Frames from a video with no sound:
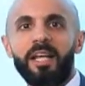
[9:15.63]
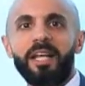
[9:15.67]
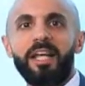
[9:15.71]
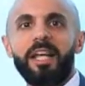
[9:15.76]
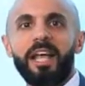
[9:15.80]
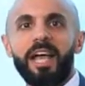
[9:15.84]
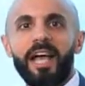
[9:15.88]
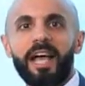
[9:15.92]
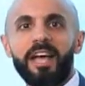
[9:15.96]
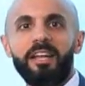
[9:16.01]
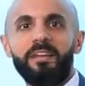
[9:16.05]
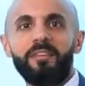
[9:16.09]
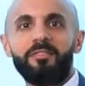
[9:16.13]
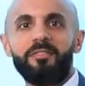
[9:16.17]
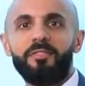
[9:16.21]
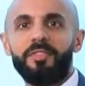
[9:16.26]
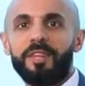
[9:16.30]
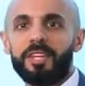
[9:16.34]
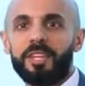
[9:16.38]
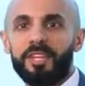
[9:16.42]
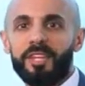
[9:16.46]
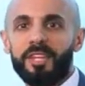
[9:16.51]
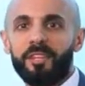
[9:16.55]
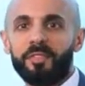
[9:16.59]
And if the
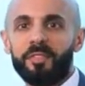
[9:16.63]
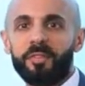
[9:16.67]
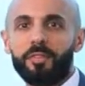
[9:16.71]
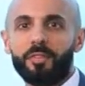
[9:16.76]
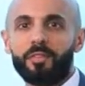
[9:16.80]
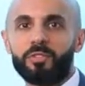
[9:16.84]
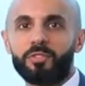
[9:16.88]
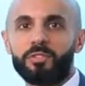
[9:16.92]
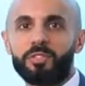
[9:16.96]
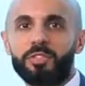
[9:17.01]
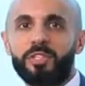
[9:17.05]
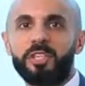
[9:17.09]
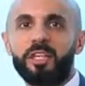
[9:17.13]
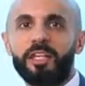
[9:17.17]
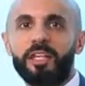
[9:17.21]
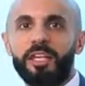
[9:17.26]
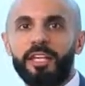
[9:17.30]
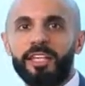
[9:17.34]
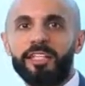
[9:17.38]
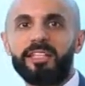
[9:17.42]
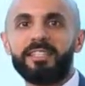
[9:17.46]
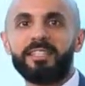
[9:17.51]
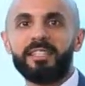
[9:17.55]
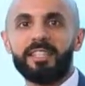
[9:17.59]
ketones
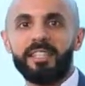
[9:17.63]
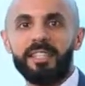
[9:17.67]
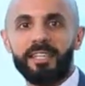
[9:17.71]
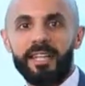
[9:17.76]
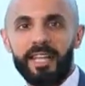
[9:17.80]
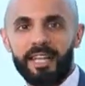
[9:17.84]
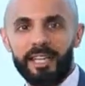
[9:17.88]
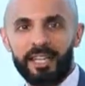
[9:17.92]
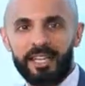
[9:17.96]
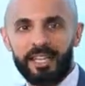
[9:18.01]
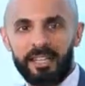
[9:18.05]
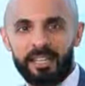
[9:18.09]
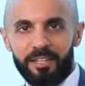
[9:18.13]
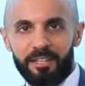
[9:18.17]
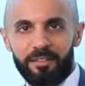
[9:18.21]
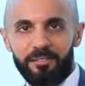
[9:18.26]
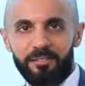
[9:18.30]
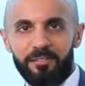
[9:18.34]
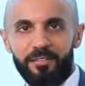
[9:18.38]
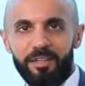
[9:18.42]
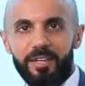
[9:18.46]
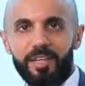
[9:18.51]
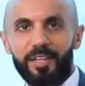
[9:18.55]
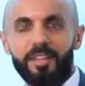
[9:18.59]
is negative,
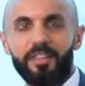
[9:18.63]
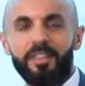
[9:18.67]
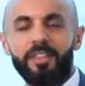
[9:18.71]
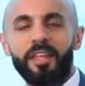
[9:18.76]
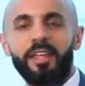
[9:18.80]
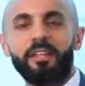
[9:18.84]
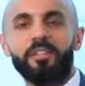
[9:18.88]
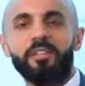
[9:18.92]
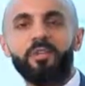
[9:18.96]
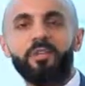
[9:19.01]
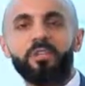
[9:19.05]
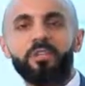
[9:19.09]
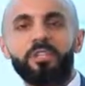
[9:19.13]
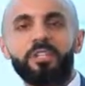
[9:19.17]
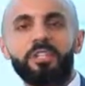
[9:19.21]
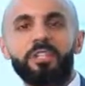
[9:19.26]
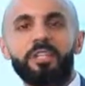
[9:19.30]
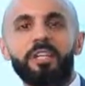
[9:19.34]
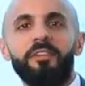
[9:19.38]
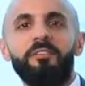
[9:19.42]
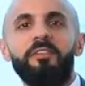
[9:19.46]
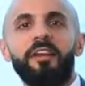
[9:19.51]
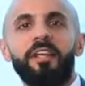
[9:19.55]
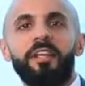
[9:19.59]
then you should
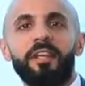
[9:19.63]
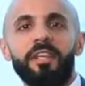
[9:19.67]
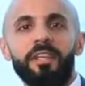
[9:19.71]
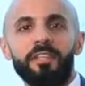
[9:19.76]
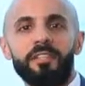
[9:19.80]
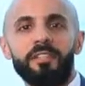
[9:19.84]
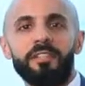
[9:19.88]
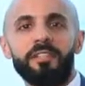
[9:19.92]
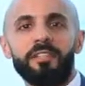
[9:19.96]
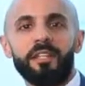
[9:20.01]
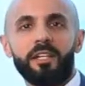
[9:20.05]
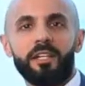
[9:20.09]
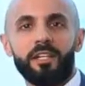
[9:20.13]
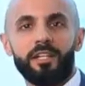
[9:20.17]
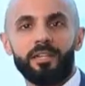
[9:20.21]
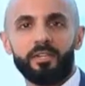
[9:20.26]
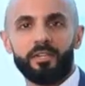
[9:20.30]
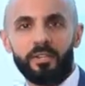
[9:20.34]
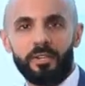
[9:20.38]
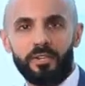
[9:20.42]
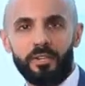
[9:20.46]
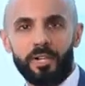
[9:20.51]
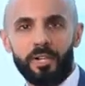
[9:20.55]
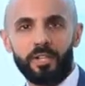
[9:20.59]
give an insulin
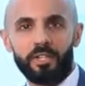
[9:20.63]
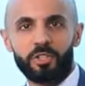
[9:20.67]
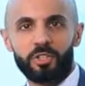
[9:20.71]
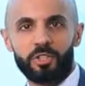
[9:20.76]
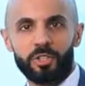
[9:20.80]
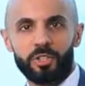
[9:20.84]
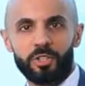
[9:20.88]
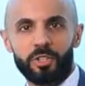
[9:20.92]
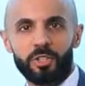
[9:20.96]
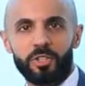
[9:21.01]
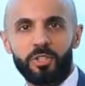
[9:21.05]
correction